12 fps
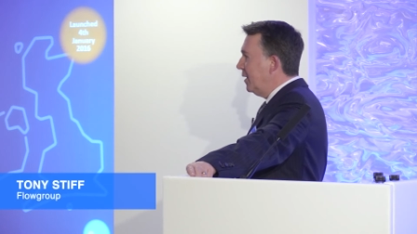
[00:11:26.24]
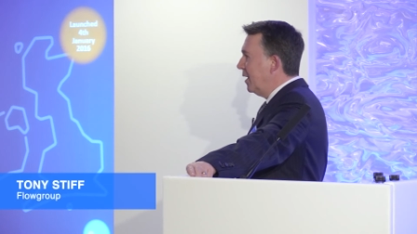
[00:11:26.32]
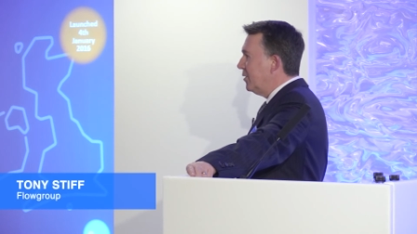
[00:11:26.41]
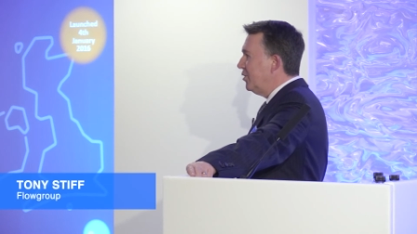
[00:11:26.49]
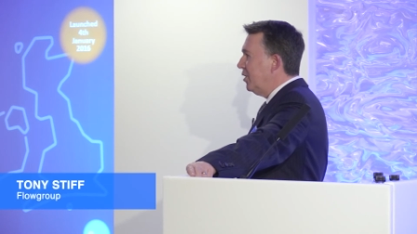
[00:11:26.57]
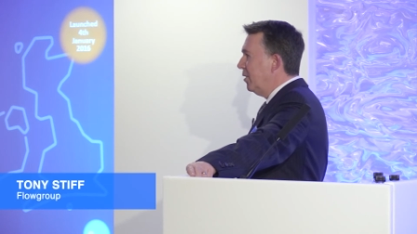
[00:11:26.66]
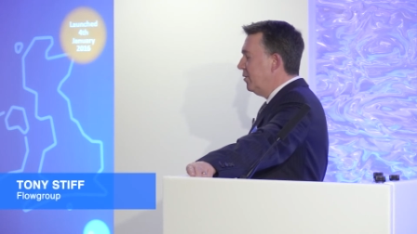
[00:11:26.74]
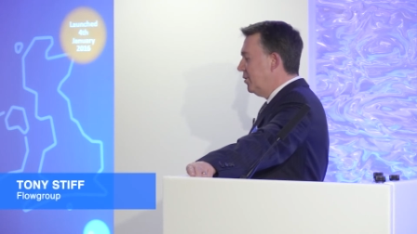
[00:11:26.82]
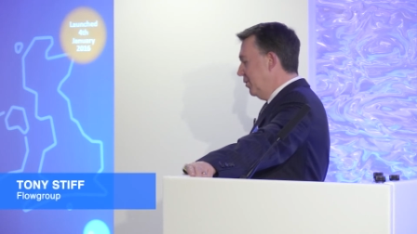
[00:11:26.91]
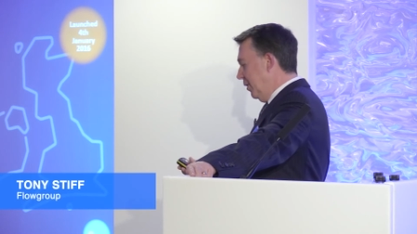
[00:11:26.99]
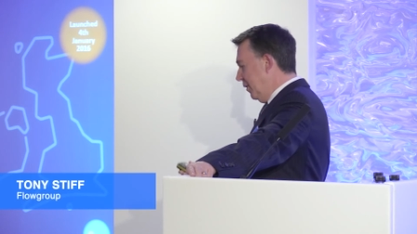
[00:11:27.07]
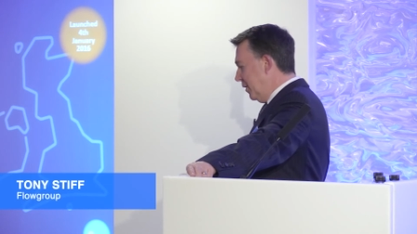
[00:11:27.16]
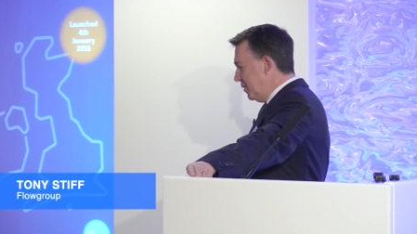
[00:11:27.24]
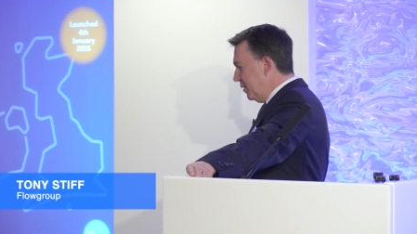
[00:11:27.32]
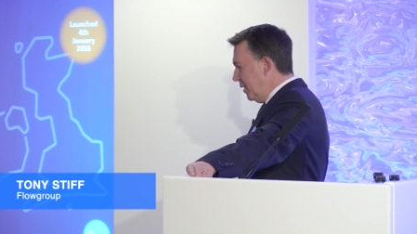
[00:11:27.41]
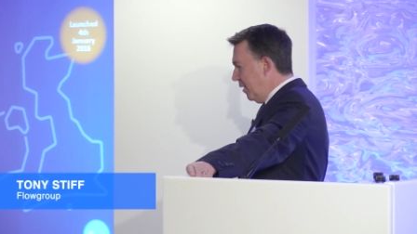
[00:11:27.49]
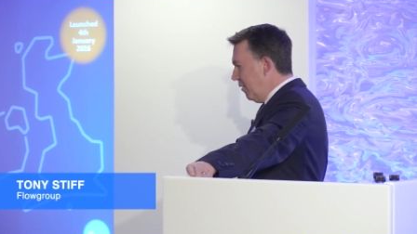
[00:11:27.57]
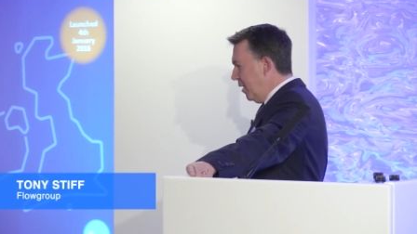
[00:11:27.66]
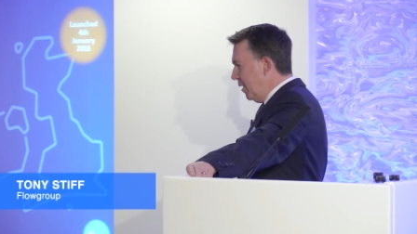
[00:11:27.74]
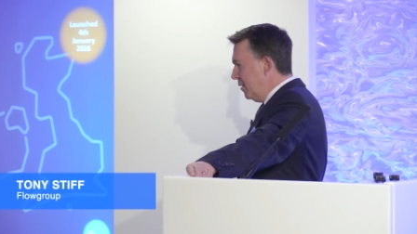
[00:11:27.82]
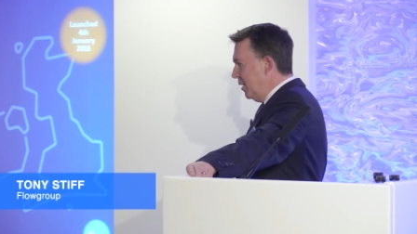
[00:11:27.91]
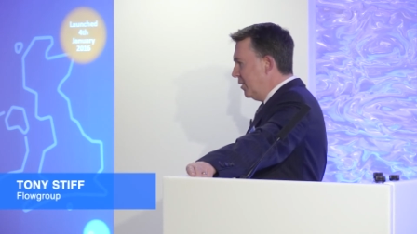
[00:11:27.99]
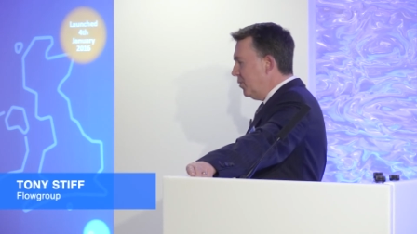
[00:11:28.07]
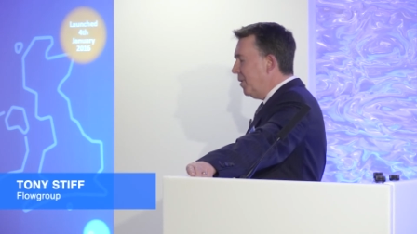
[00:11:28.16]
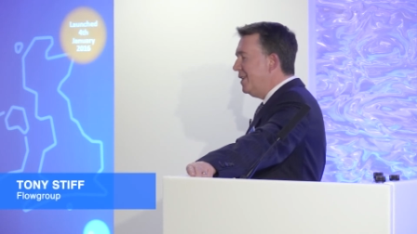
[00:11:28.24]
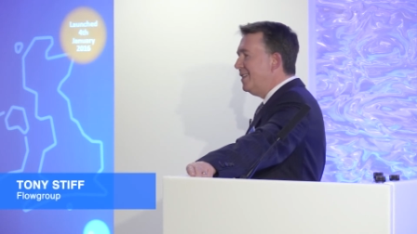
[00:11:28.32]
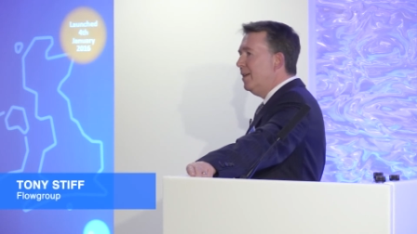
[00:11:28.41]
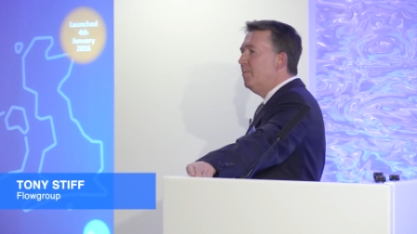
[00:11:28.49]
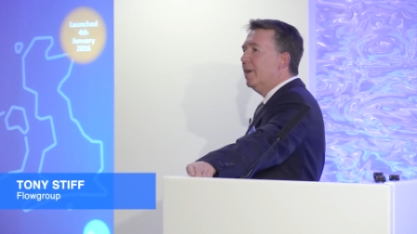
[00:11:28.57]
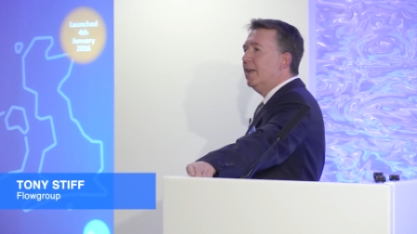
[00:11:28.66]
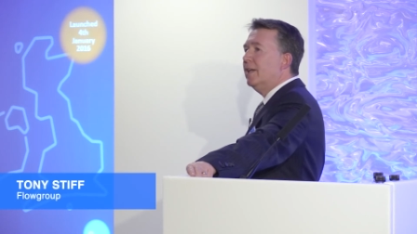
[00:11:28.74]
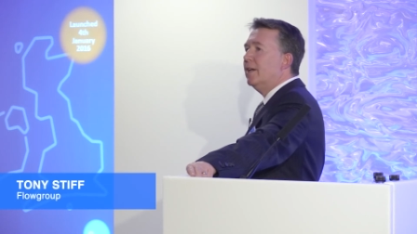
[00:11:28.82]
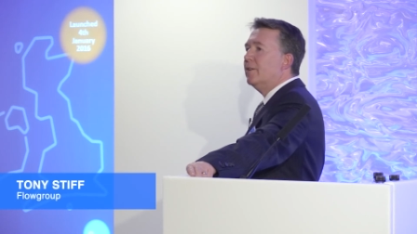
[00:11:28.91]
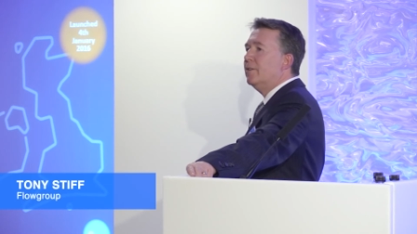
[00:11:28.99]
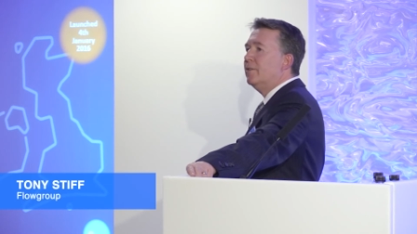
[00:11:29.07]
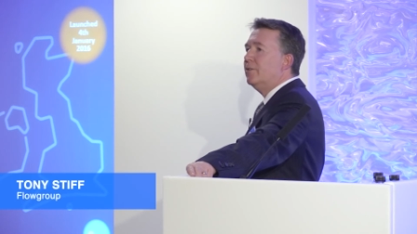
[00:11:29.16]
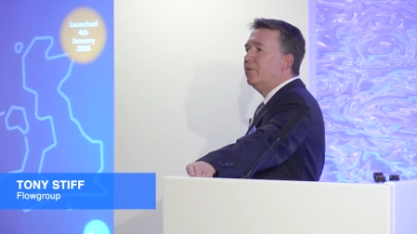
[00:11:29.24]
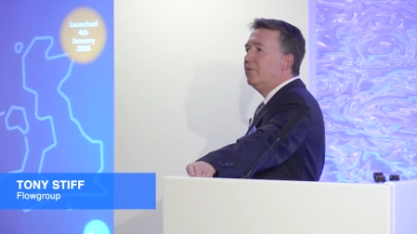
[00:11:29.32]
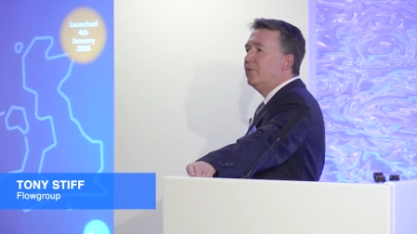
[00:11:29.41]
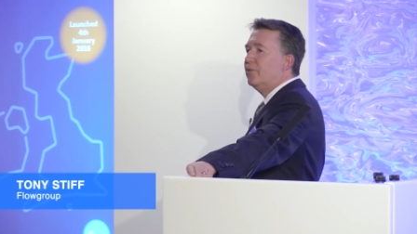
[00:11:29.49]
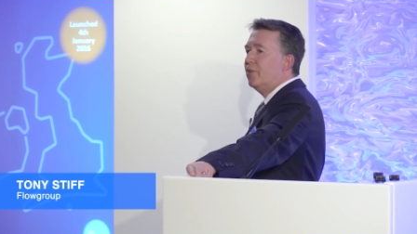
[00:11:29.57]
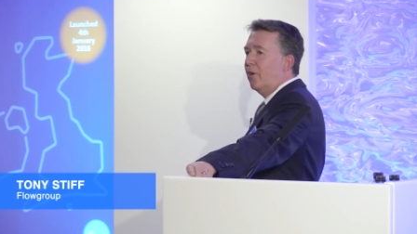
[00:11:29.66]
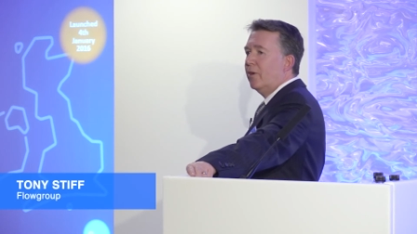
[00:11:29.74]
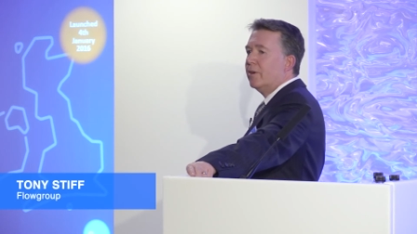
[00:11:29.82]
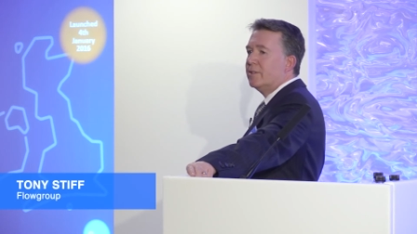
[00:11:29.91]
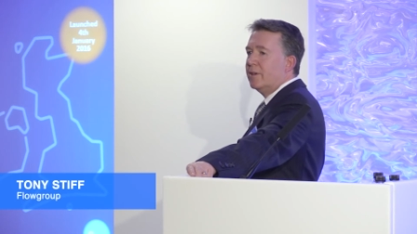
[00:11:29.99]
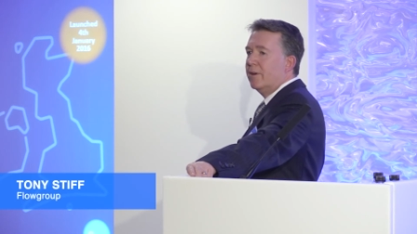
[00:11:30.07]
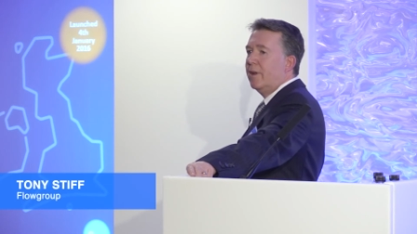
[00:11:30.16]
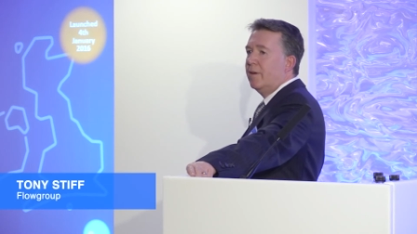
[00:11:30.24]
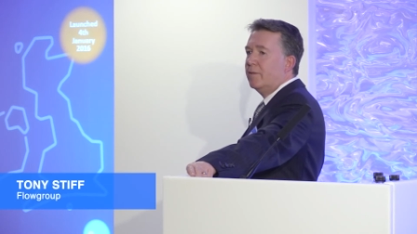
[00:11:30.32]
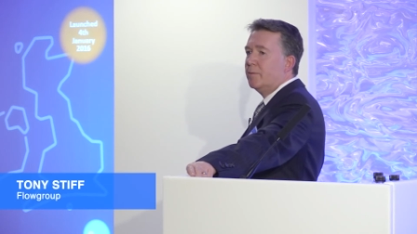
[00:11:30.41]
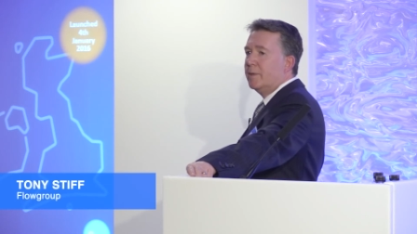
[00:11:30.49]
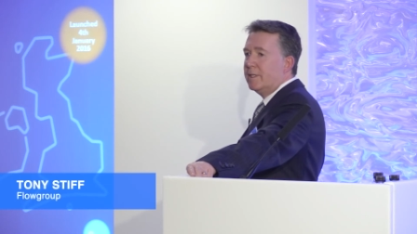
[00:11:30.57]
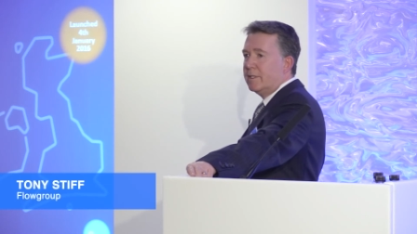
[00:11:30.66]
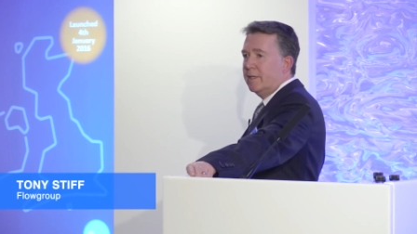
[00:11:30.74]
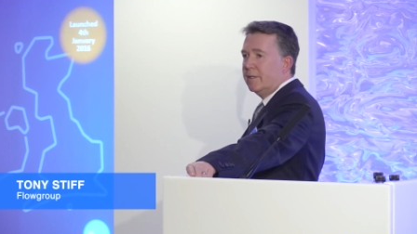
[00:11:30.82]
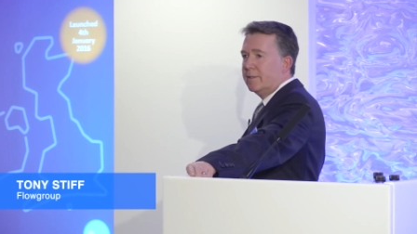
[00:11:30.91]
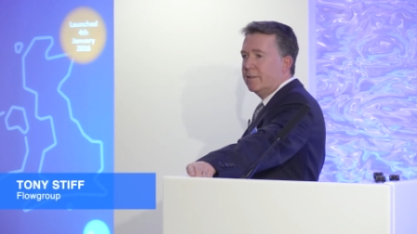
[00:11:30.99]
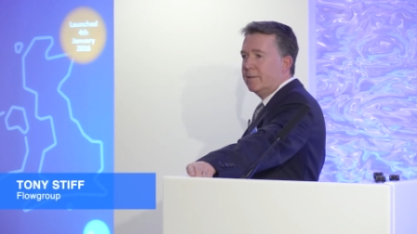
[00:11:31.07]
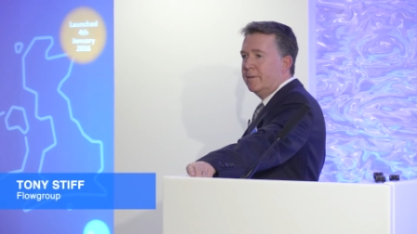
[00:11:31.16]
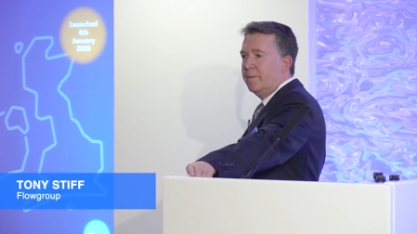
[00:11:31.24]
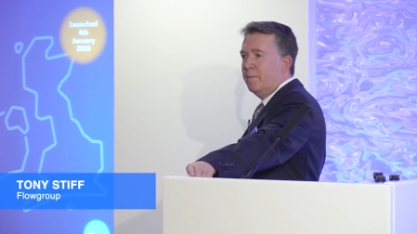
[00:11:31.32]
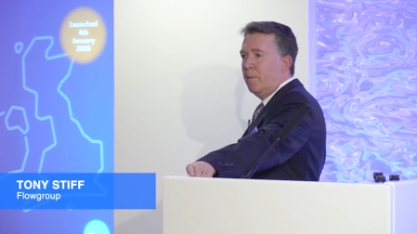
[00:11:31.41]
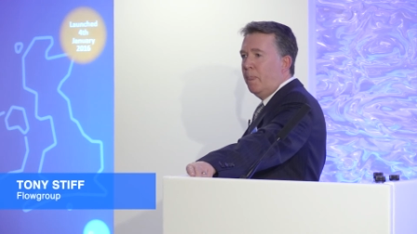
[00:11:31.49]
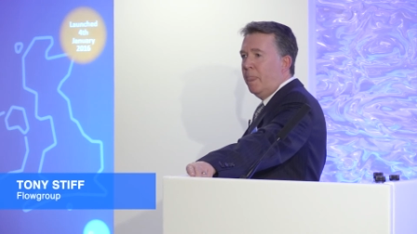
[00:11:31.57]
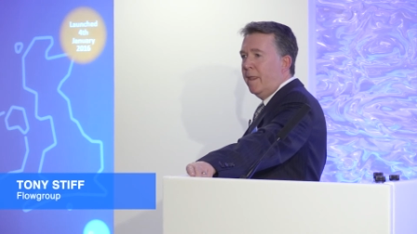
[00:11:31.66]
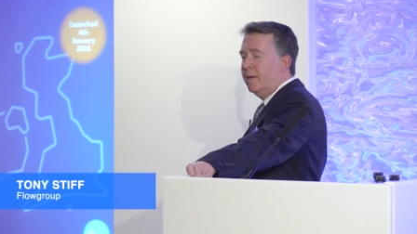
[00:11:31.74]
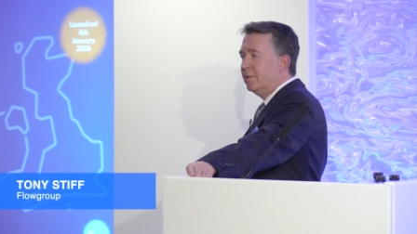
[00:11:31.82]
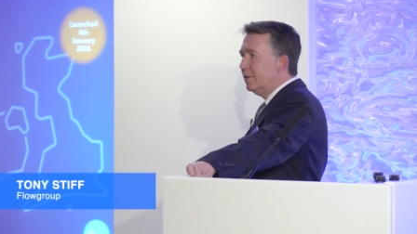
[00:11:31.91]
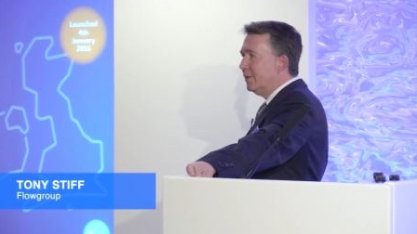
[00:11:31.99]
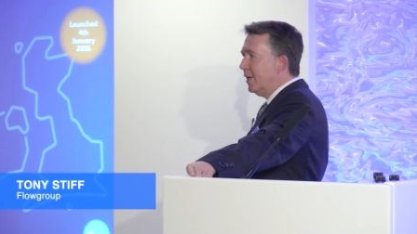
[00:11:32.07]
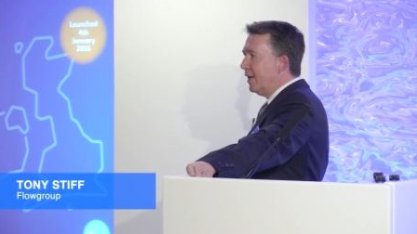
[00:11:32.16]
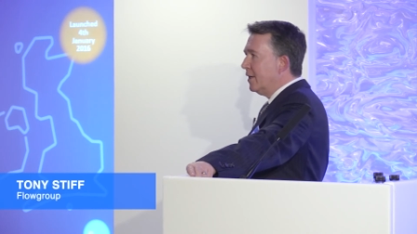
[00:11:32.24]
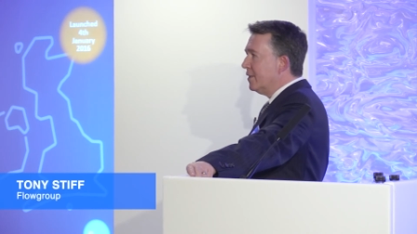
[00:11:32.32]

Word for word: that shows, you know, there's, they're a twenty billion dollar turnover business. To take a